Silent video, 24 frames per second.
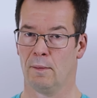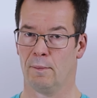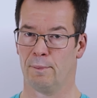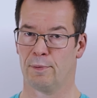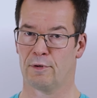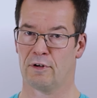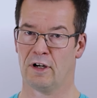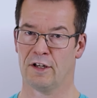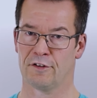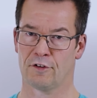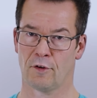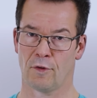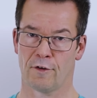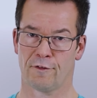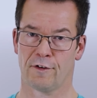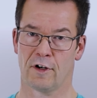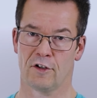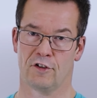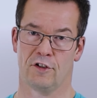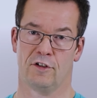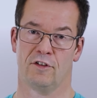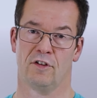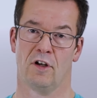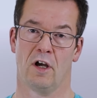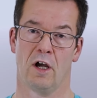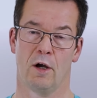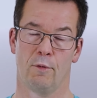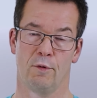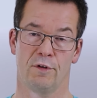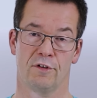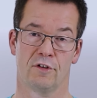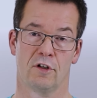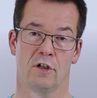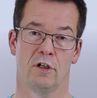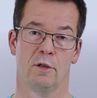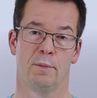Perez on the fresher tyre
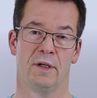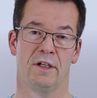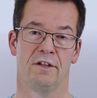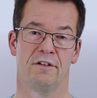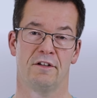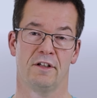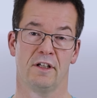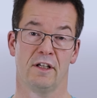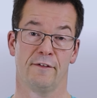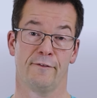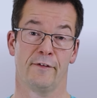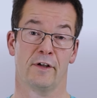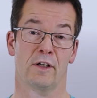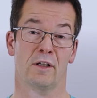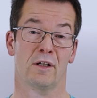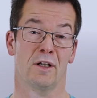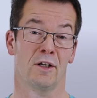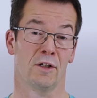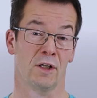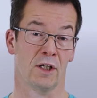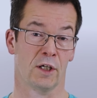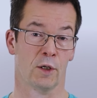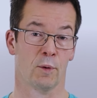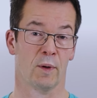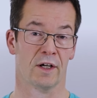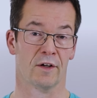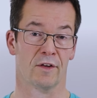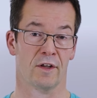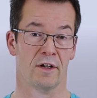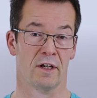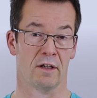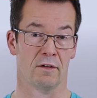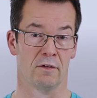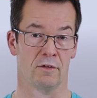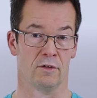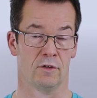was going to be significantly quicker
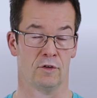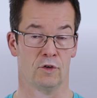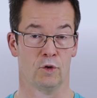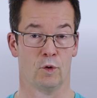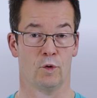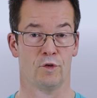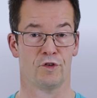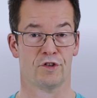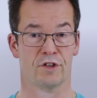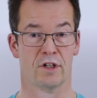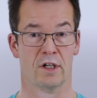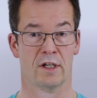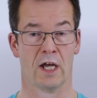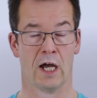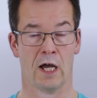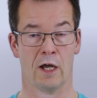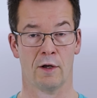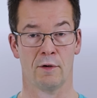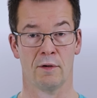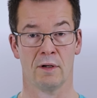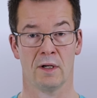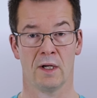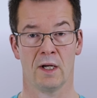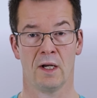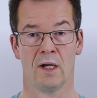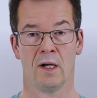than George could go.